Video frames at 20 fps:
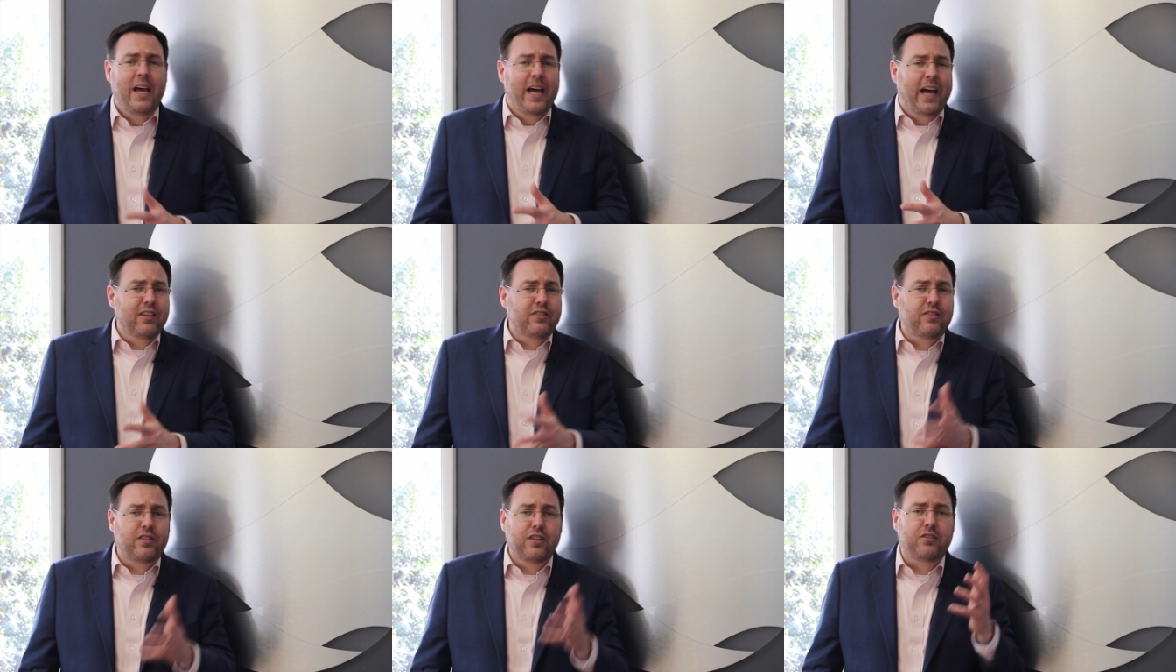
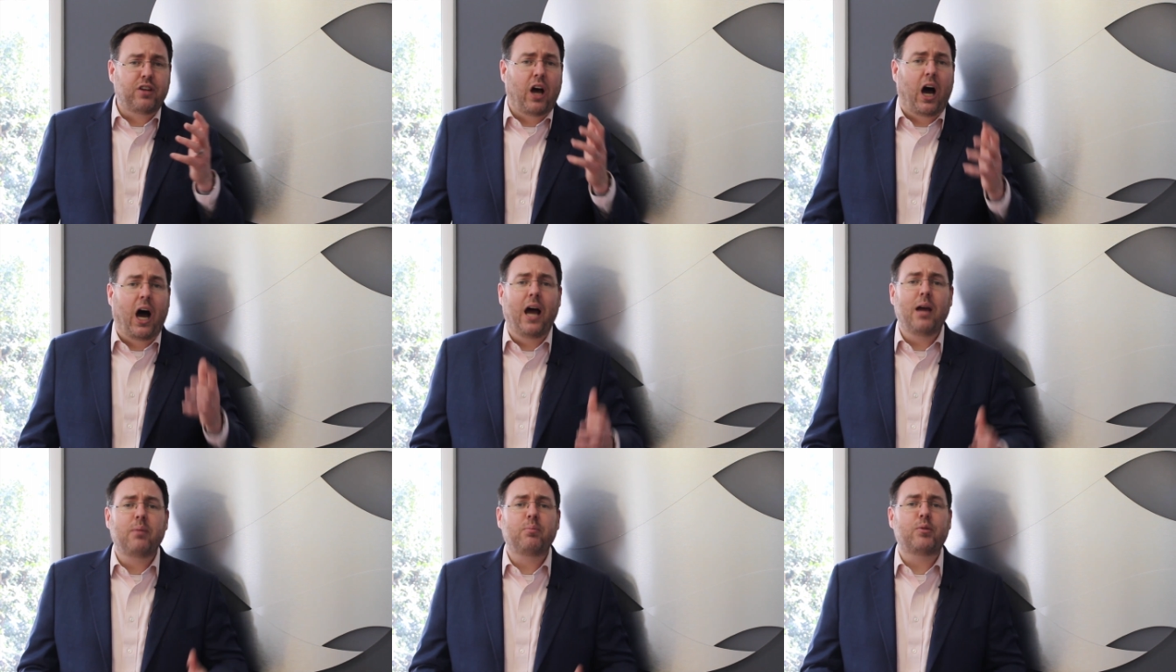as the
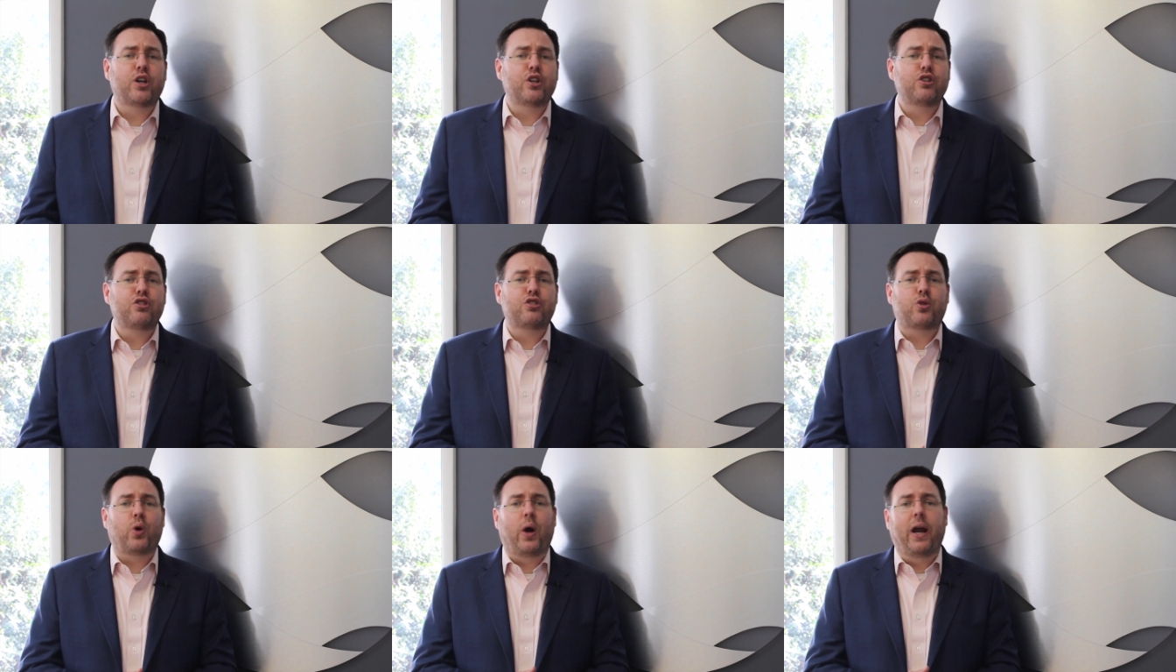
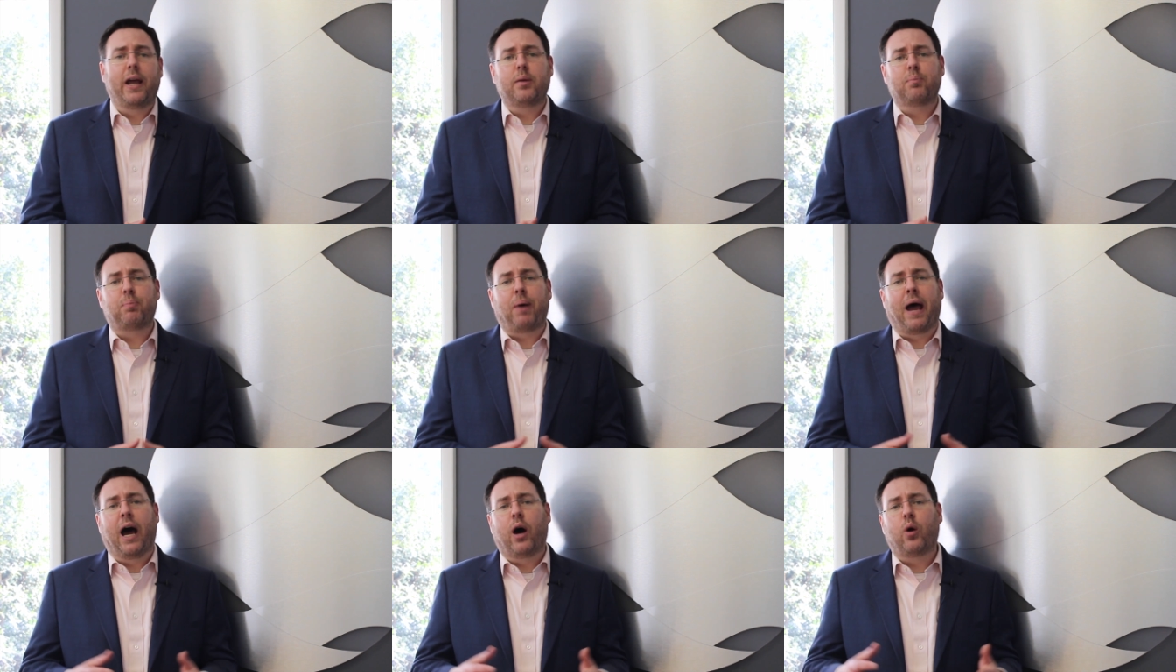
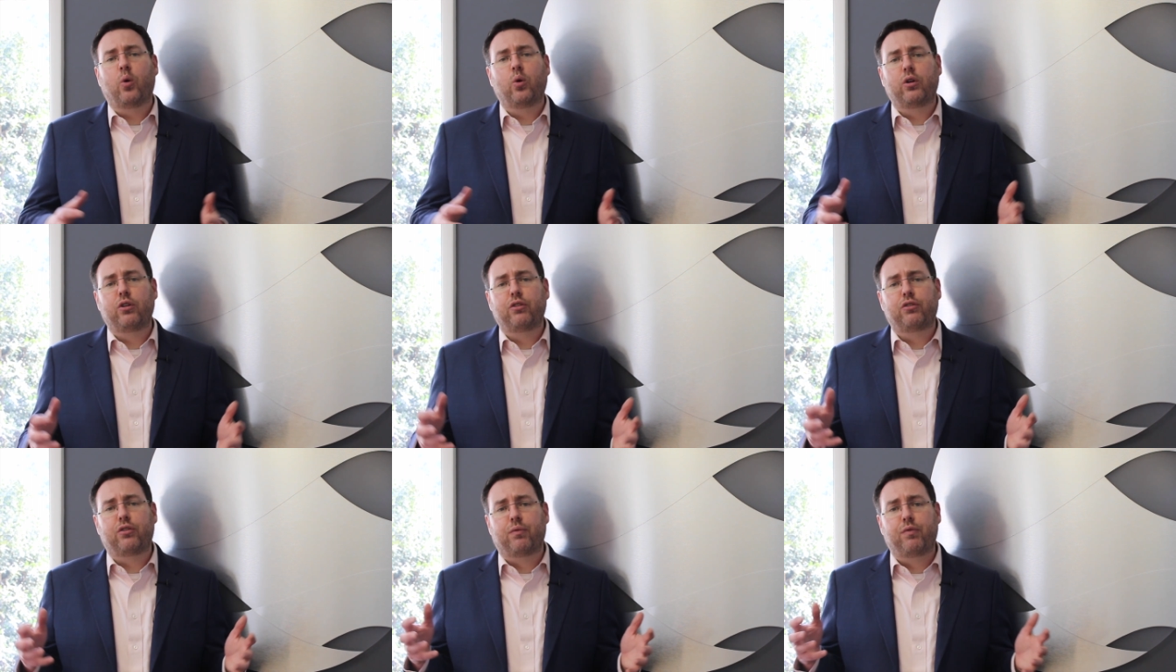time-constrained
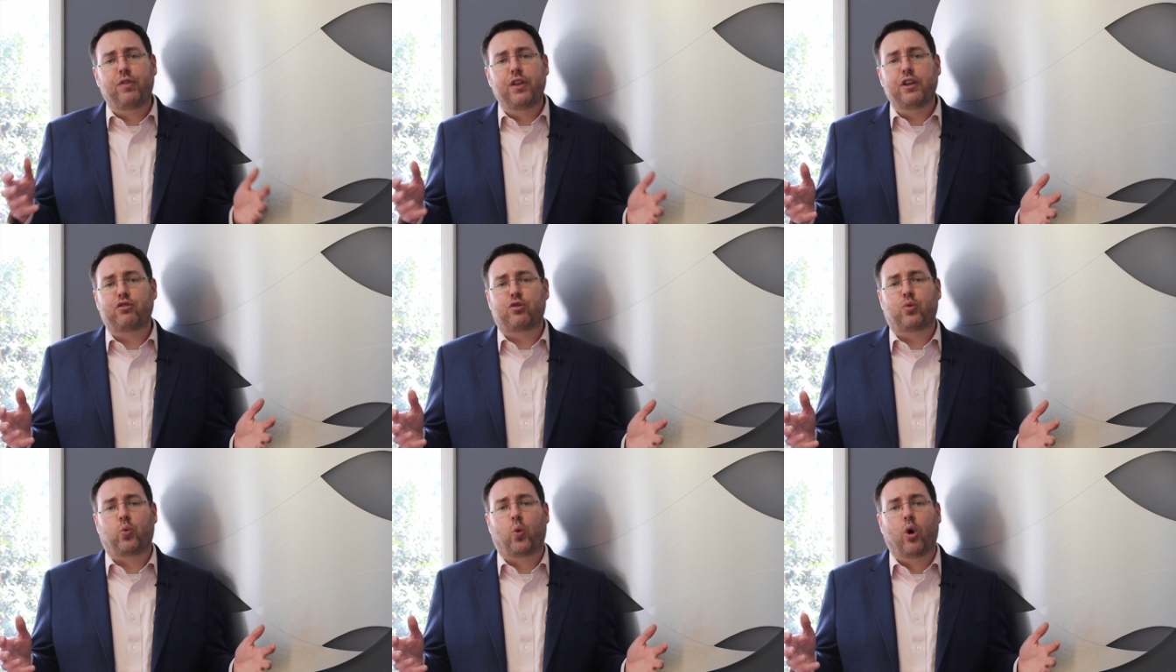powers of
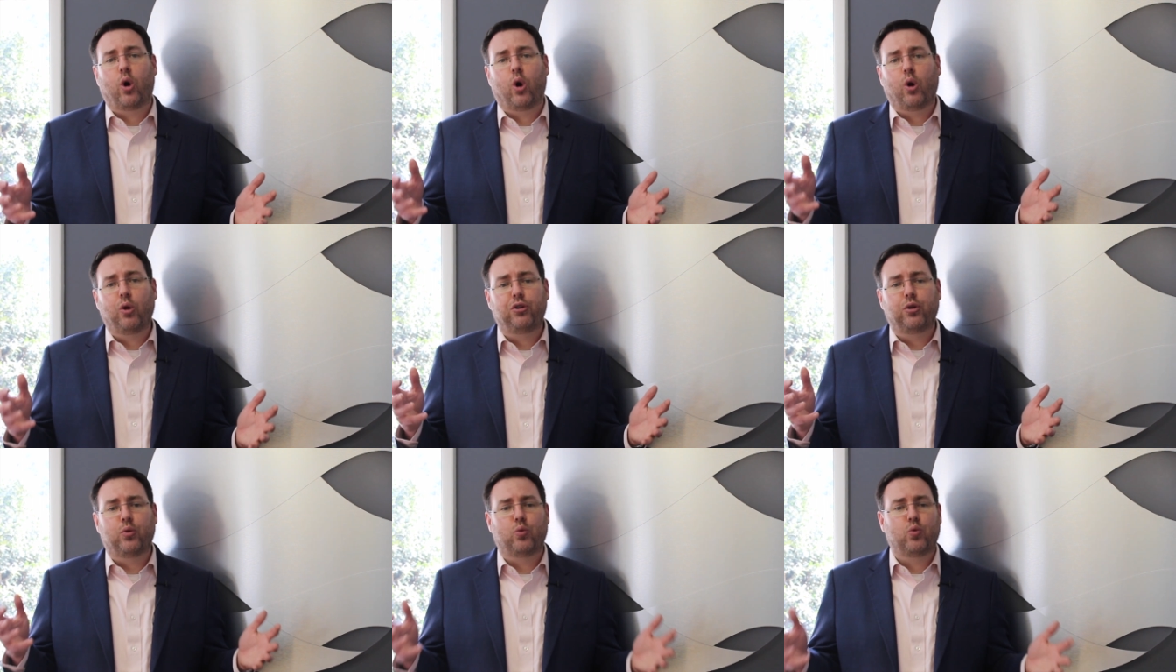this
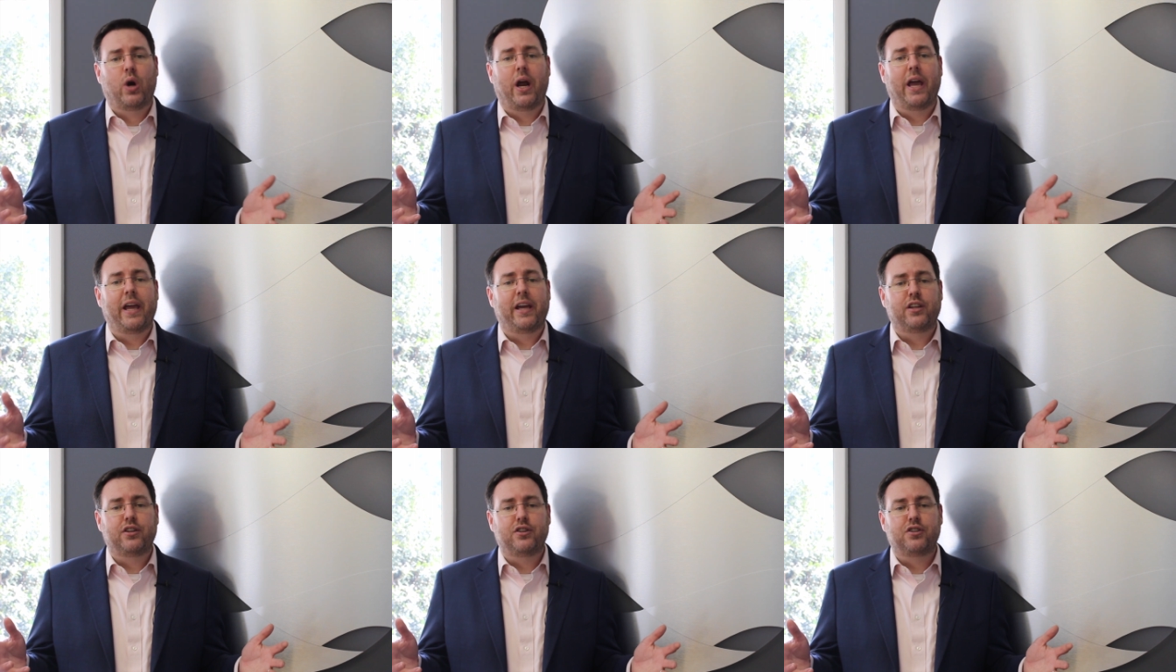world
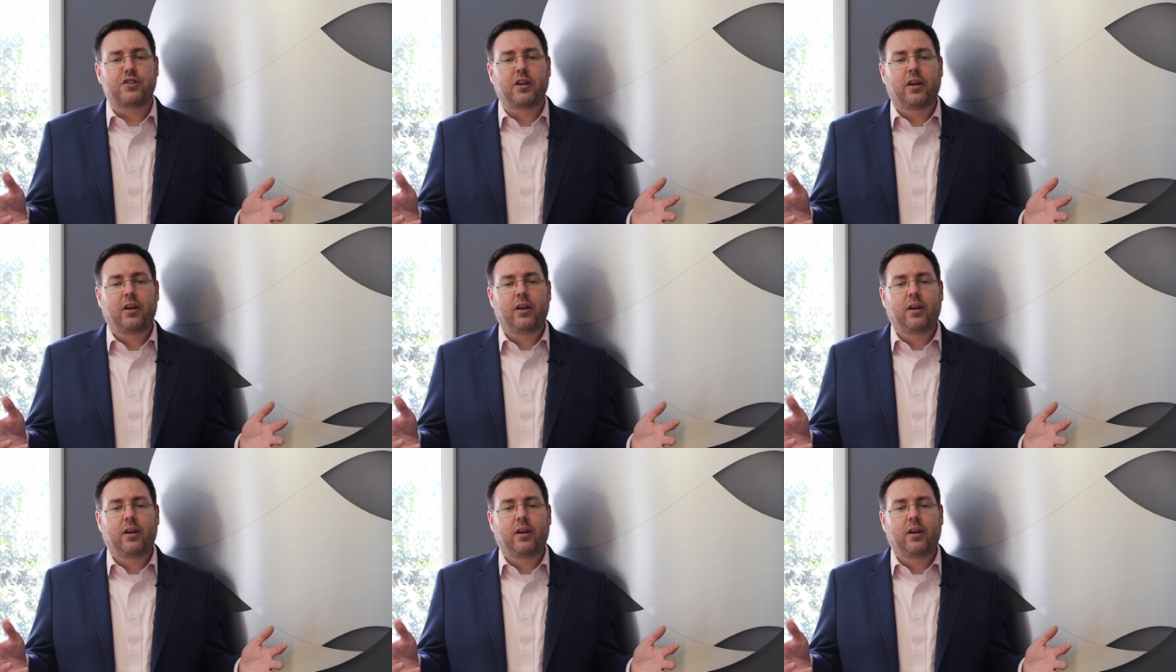rage.